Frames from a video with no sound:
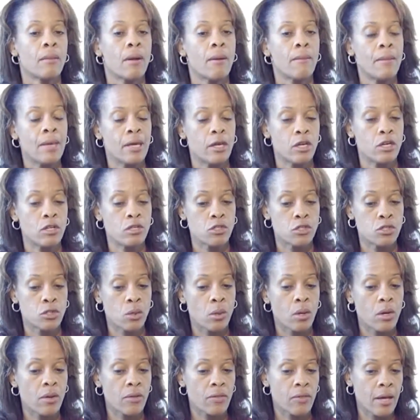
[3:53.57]
Making
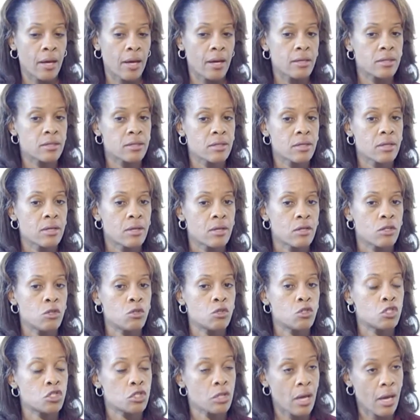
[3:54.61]
sure that you
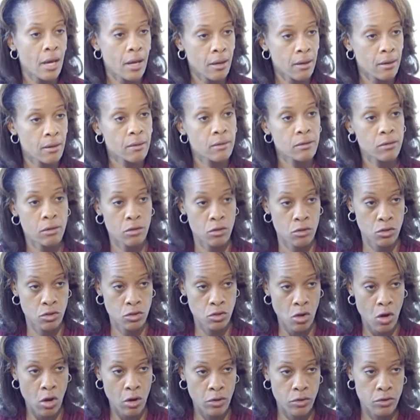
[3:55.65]
check your
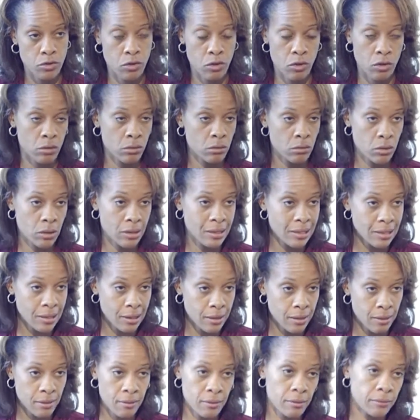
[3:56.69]
socks are
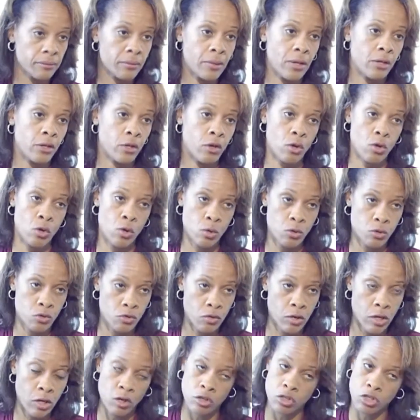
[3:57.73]
clean and your
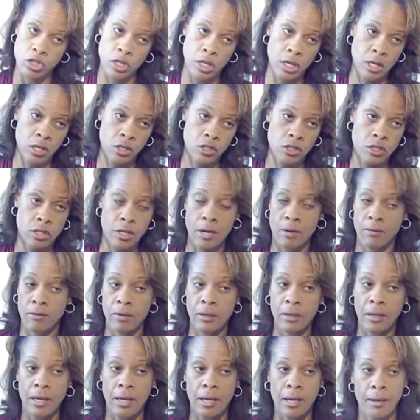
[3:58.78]
hosiery are changed every
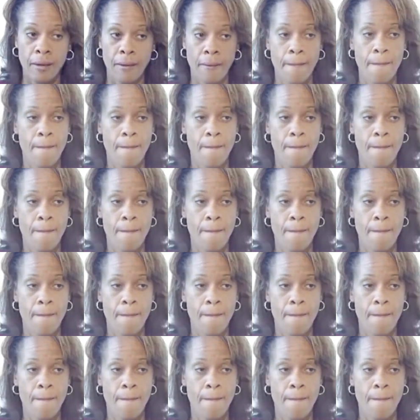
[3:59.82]
day.